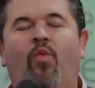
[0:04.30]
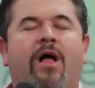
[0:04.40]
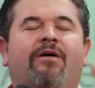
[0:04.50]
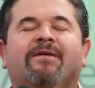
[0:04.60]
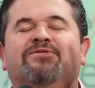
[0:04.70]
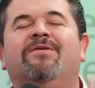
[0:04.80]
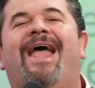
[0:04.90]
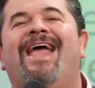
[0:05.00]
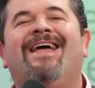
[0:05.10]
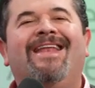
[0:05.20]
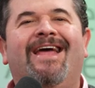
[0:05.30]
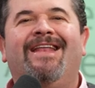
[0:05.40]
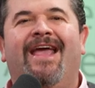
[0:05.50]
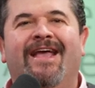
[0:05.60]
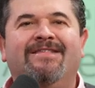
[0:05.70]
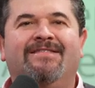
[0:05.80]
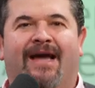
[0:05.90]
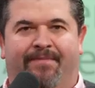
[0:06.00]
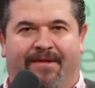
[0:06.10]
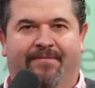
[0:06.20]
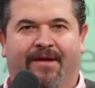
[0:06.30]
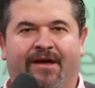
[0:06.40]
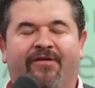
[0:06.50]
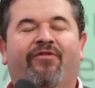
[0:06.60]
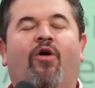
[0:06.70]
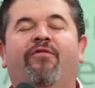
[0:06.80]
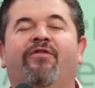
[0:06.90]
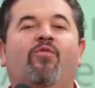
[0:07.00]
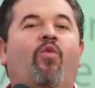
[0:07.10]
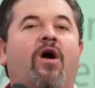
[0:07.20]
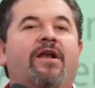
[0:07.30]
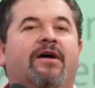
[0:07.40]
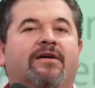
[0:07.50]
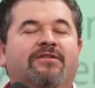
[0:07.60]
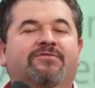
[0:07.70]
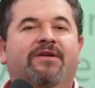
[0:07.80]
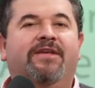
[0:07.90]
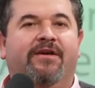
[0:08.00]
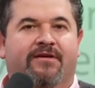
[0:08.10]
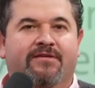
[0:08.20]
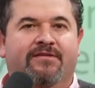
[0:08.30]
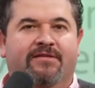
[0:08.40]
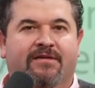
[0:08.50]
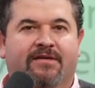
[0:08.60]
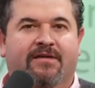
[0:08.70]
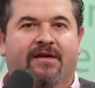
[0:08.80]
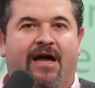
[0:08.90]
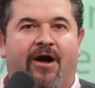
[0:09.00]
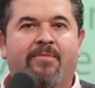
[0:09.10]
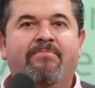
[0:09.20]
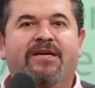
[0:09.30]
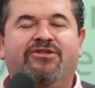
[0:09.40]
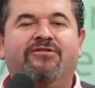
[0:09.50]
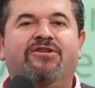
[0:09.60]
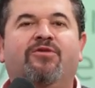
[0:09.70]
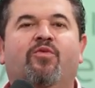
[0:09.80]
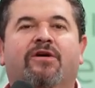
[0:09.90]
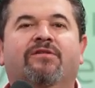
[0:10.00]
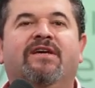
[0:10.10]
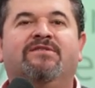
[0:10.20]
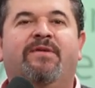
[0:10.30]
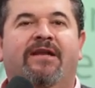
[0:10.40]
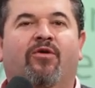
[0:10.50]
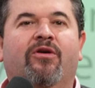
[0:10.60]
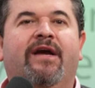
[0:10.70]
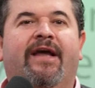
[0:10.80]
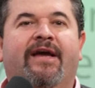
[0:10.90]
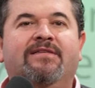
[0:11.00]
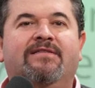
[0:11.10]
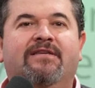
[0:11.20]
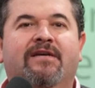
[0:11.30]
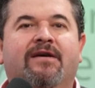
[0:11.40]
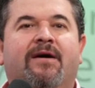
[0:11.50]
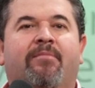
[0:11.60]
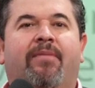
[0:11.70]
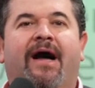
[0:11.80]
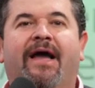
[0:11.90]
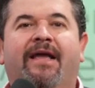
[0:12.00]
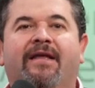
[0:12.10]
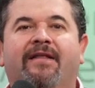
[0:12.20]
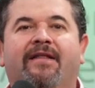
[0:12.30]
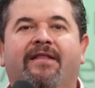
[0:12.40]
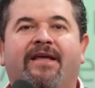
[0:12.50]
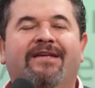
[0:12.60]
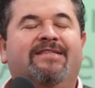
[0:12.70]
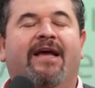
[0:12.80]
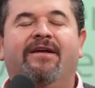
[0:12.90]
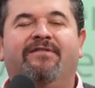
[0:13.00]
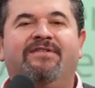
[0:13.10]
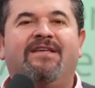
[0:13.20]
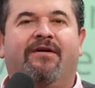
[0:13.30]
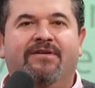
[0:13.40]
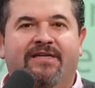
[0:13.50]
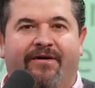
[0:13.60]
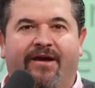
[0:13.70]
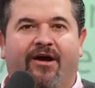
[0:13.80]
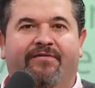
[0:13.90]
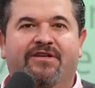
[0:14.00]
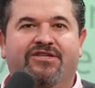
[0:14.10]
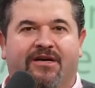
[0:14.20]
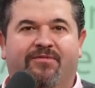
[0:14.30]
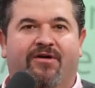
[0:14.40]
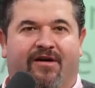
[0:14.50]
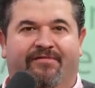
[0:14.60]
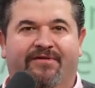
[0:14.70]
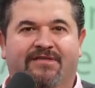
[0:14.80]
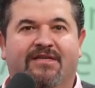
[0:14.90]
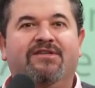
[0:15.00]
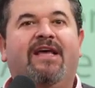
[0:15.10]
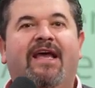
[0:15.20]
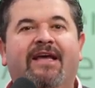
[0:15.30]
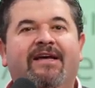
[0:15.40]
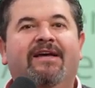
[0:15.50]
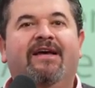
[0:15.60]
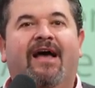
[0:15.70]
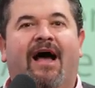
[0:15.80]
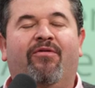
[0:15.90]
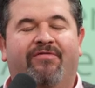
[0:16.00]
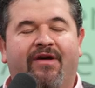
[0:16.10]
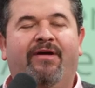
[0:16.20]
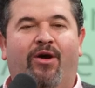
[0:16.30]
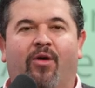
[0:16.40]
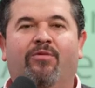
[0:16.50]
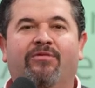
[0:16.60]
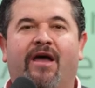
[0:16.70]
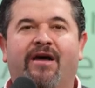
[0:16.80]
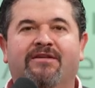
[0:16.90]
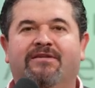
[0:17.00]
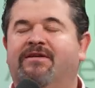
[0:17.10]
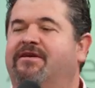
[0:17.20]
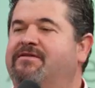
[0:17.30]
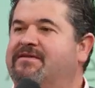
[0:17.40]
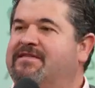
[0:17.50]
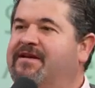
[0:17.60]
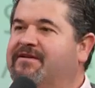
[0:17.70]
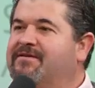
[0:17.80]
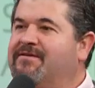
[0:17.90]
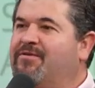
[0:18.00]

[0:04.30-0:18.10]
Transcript: Welcome to ANN In Depth. For over 100 years, our mission to the world has been organized by the Executive Secretary of the General Conference. And today, our very own Erton Köhler is here.